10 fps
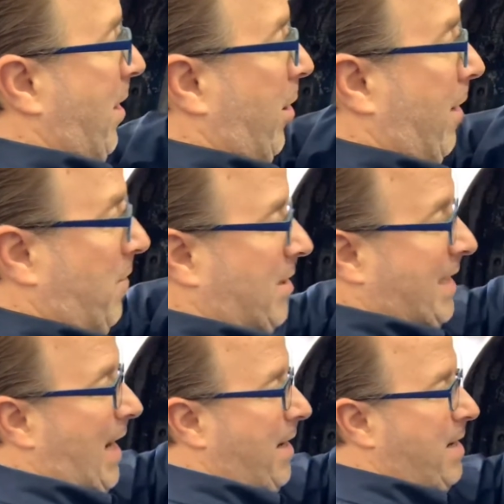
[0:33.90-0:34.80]
it off to the
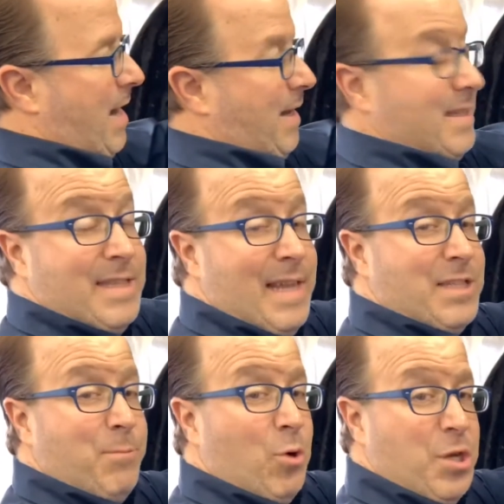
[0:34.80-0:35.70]
side, and that's
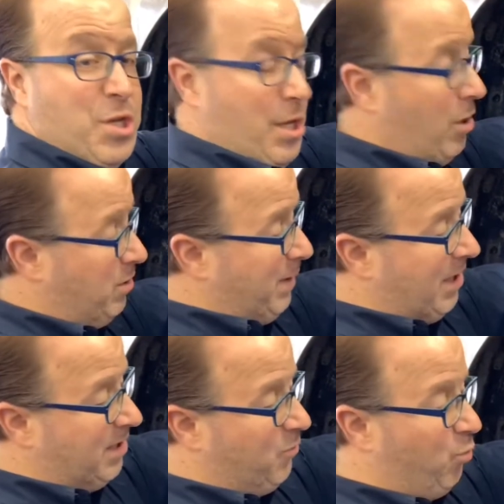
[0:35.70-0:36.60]
important to know, is
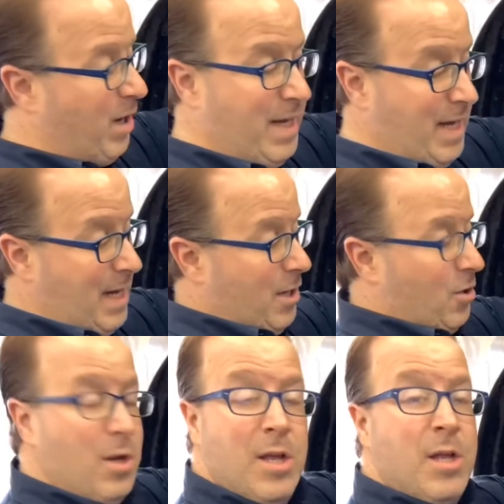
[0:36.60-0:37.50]
because right
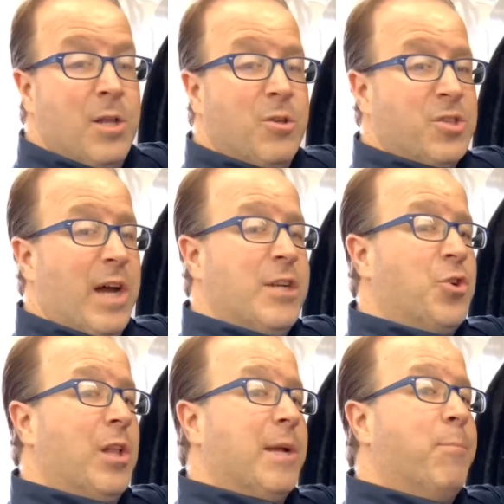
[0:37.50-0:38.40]
here, there's a
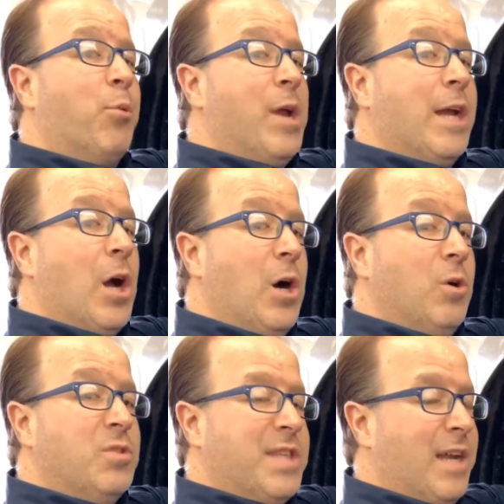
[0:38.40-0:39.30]
hydraulic brake
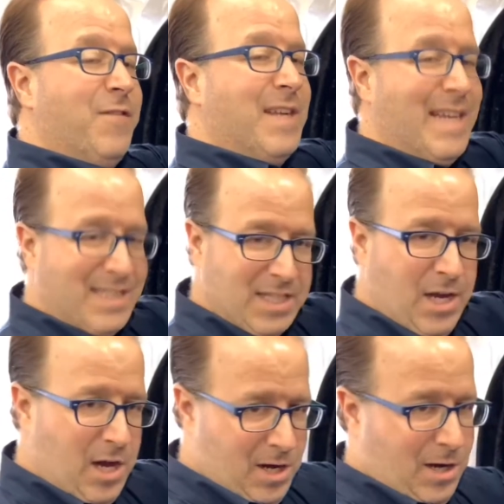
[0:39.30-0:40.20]
hose that if it gets
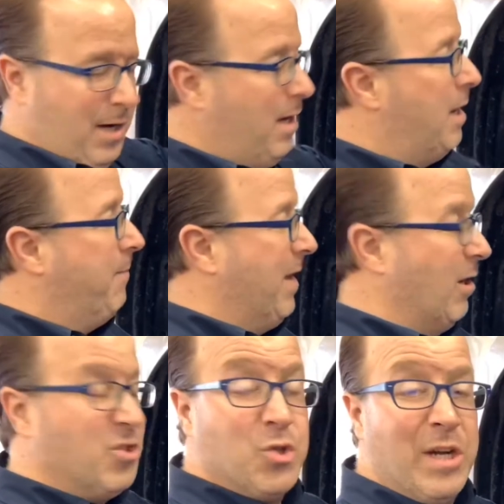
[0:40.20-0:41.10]
hung, it'll
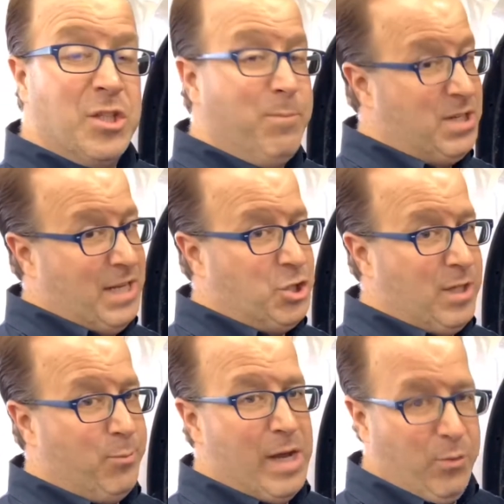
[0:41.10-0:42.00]
stretch and potentially
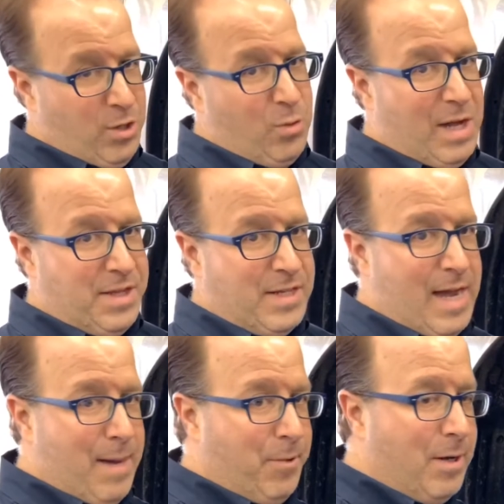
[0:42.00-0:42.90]
break. We don't want that to
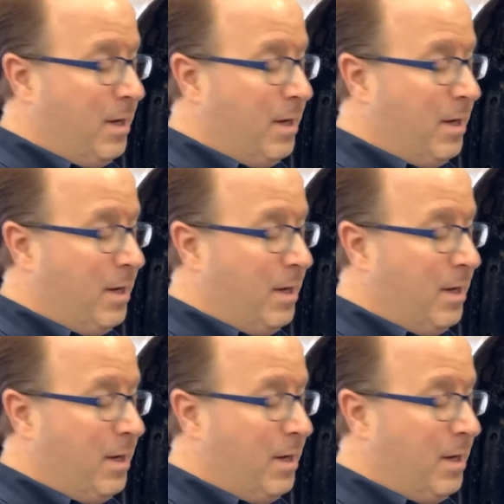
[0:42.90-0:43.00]
happen.